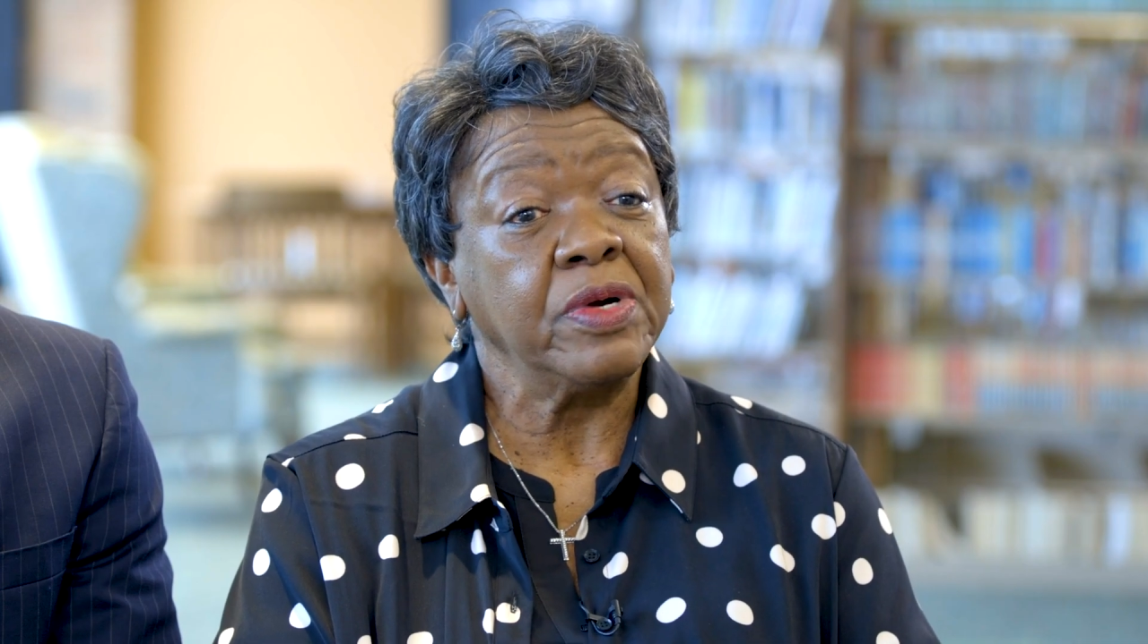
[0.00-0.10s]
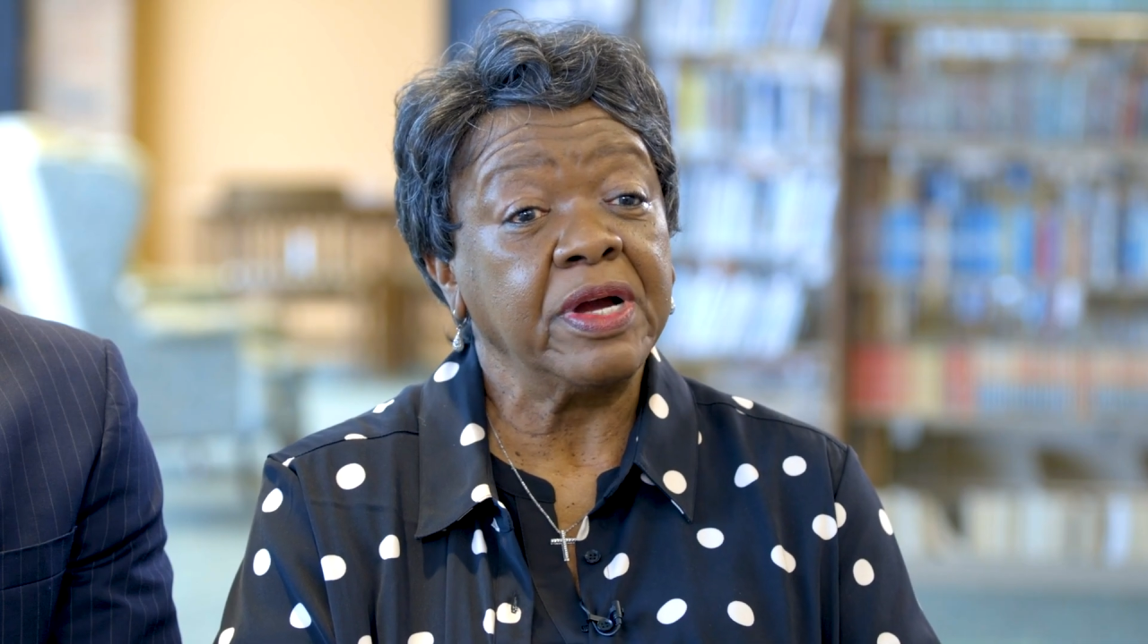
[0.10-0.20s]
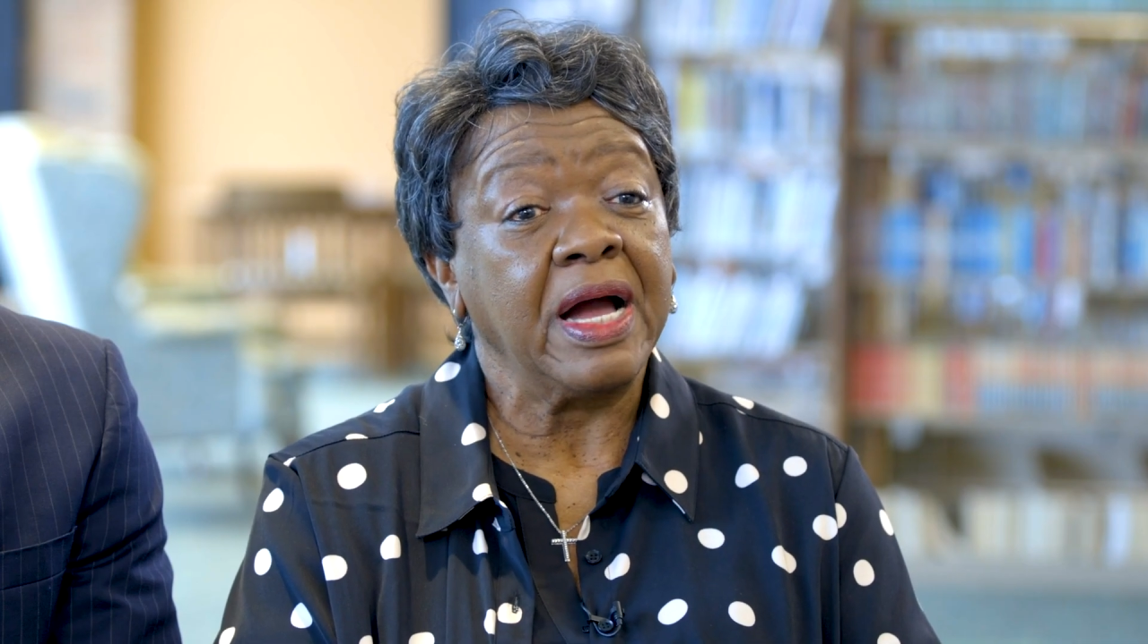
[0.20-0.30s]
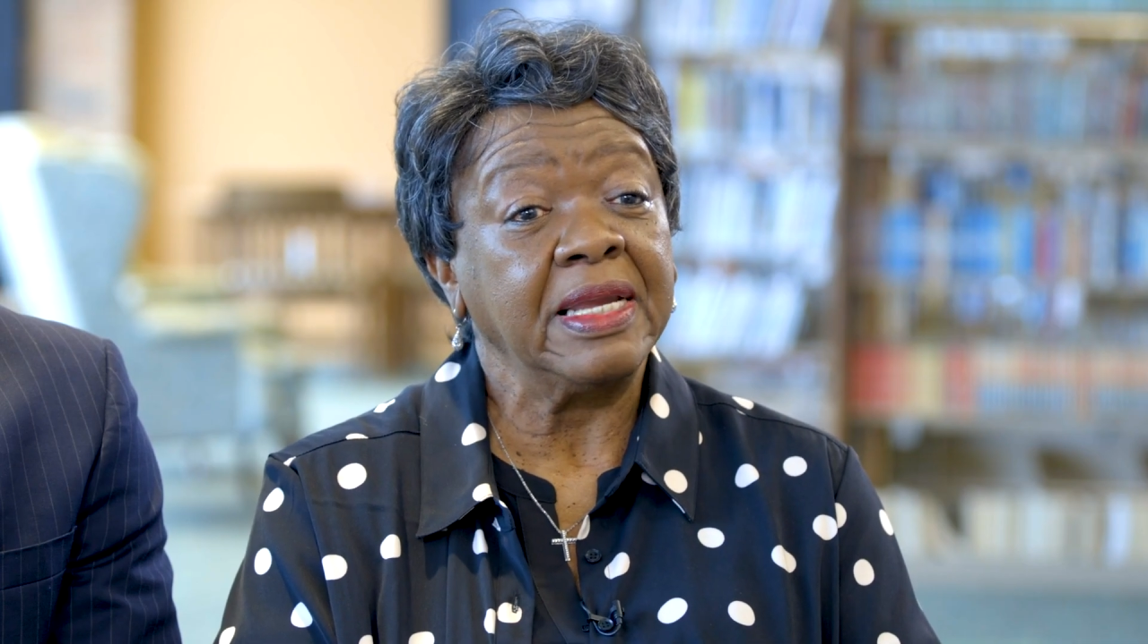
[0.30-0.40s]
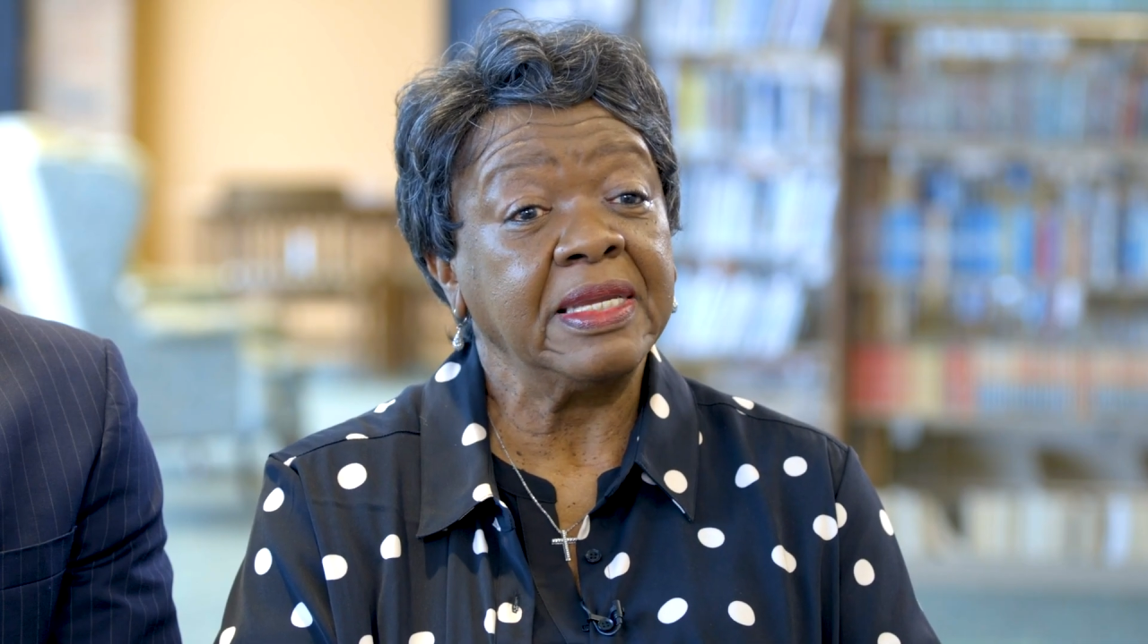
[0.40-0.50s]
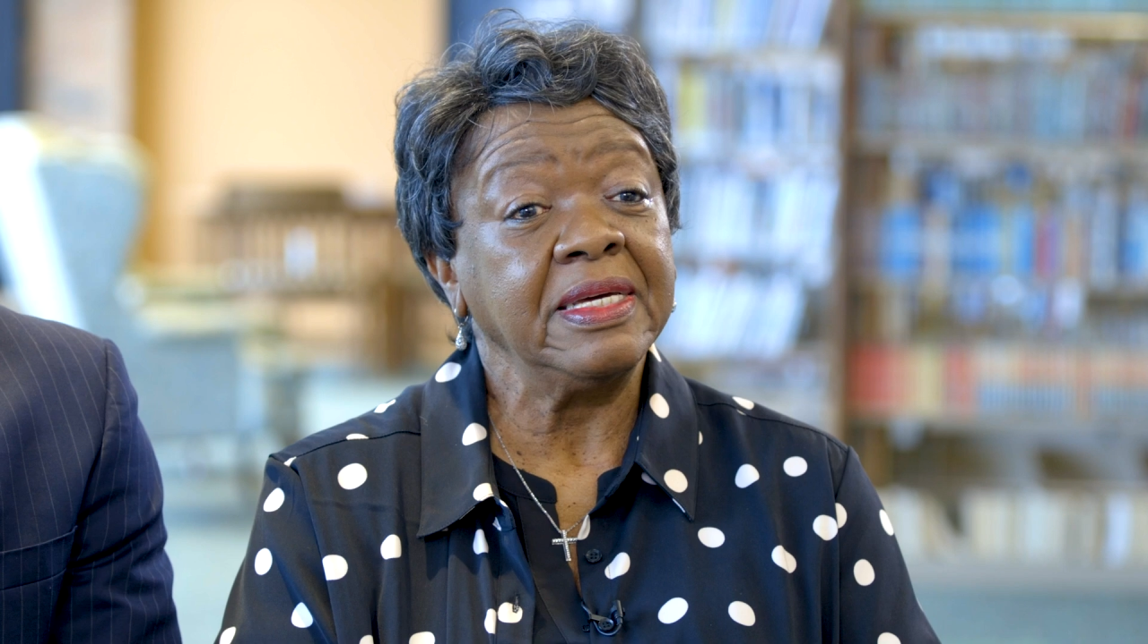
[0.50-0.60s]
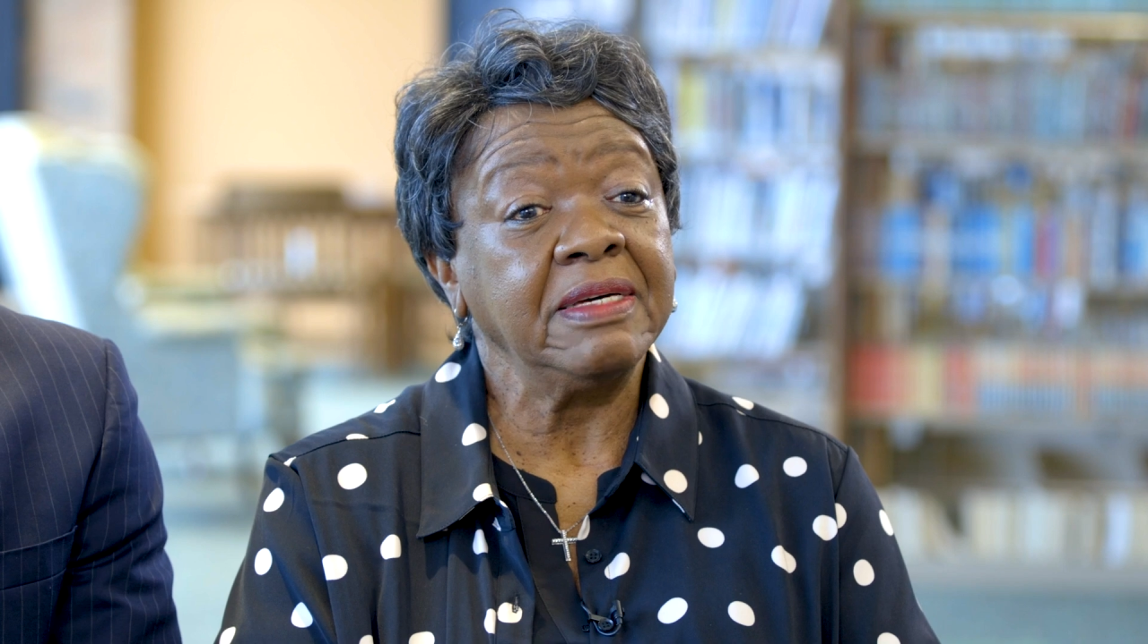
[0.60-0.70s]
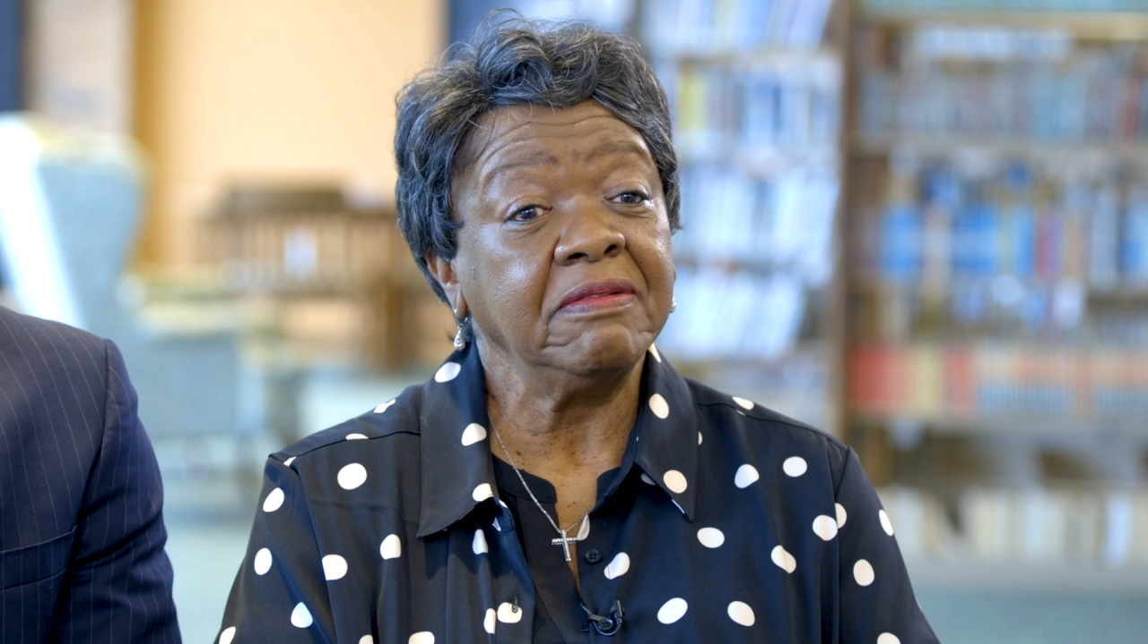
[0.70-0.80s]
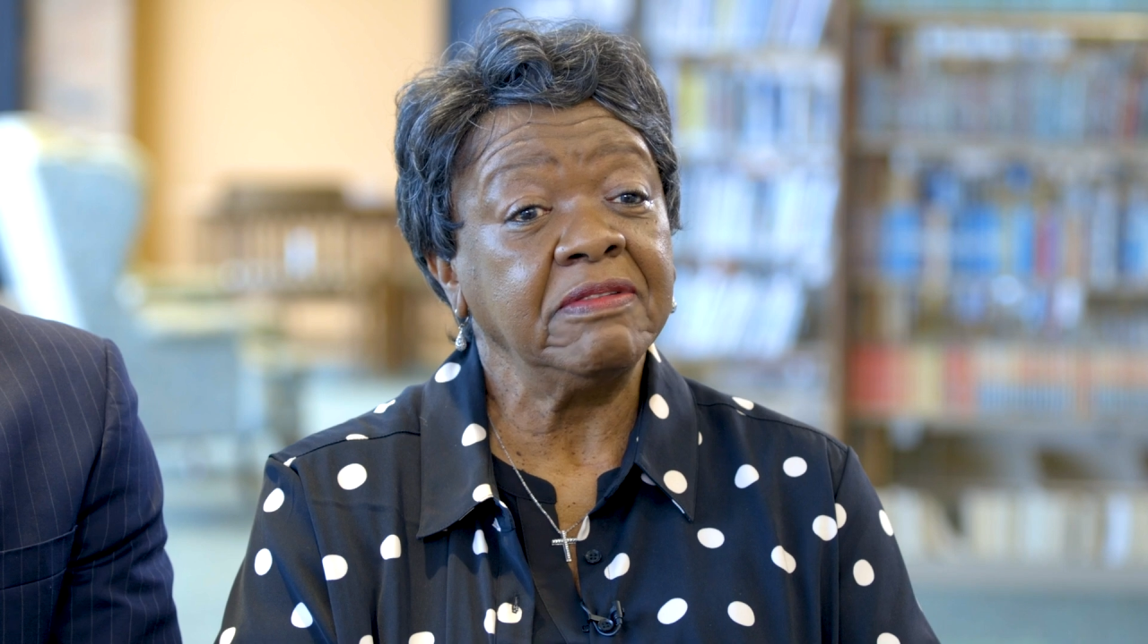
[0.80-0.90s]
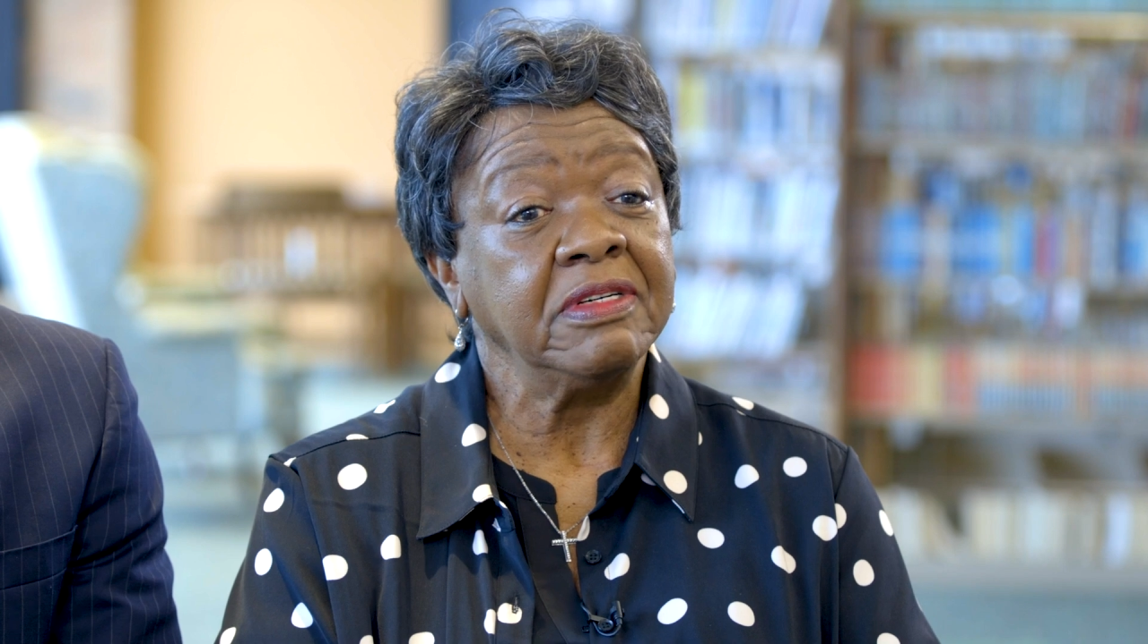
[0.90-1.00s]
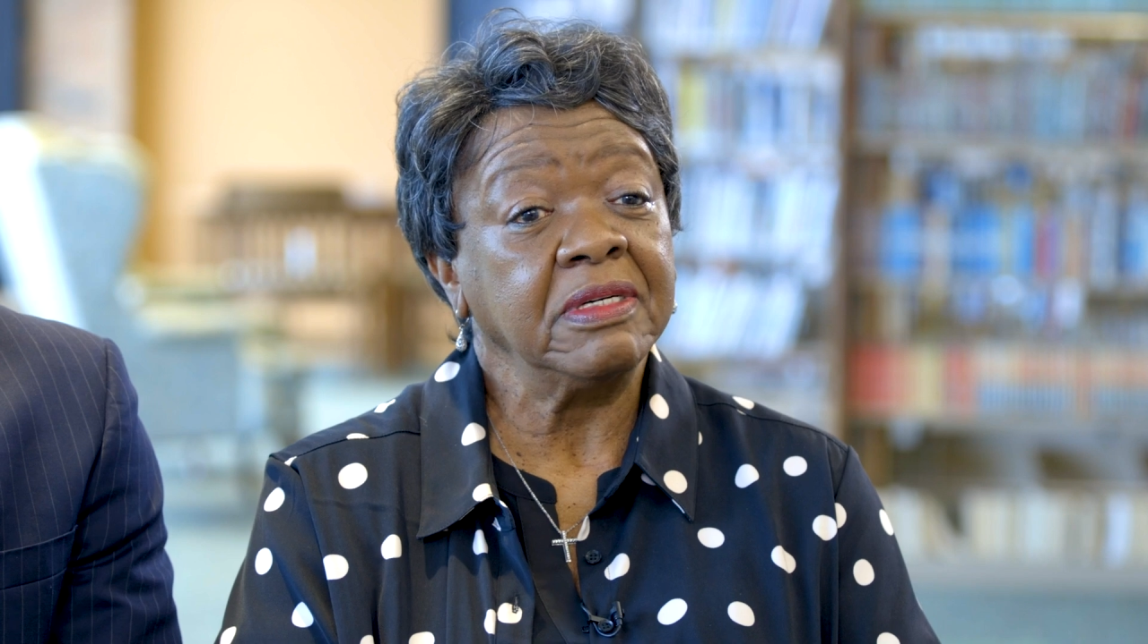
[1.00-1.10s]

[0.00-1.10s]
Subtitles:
where I live,